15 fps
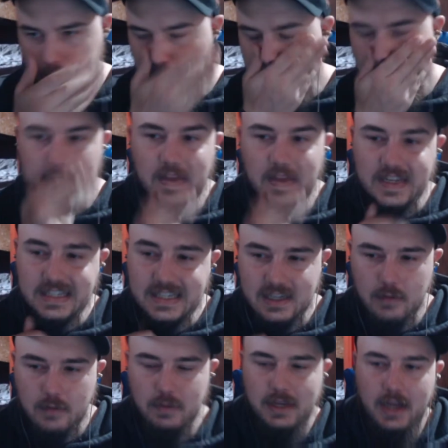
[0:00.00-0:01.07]
This is
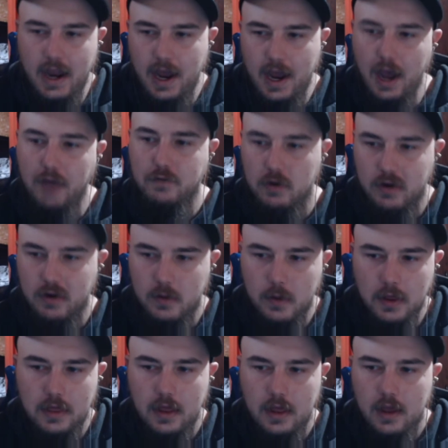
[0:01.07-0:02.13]
something I half agree
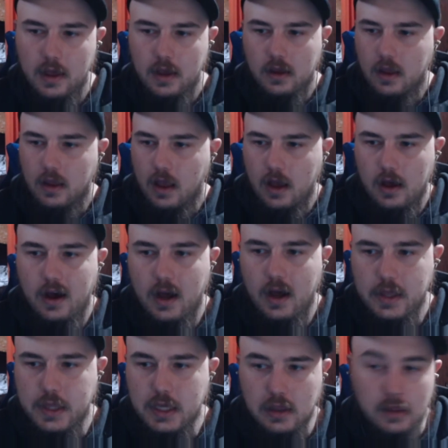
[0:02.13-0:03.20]
with. I
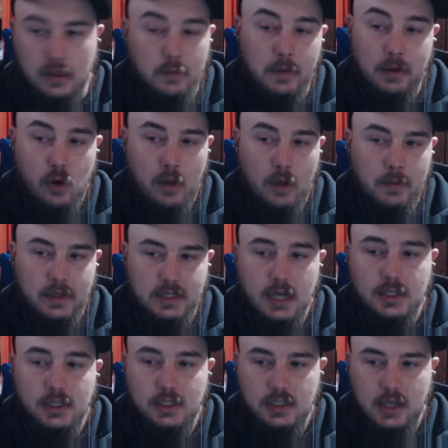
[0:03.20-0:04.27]
think the big problem that
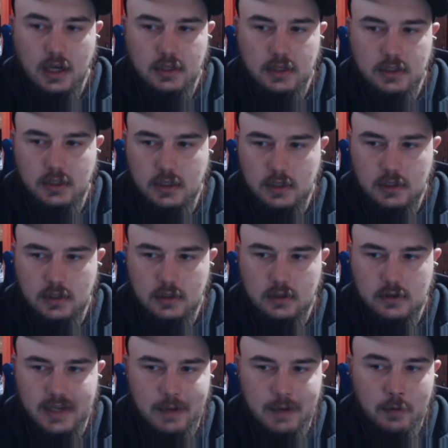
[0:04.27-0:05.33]
Texas has
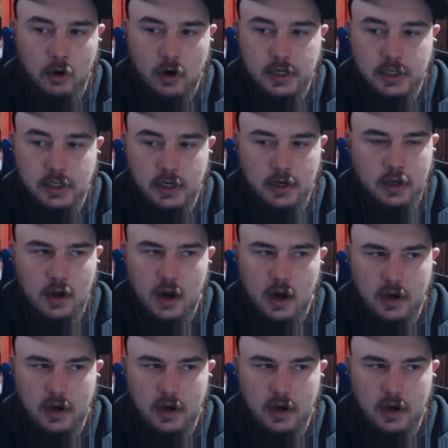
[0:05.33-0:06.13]
is immigration, and not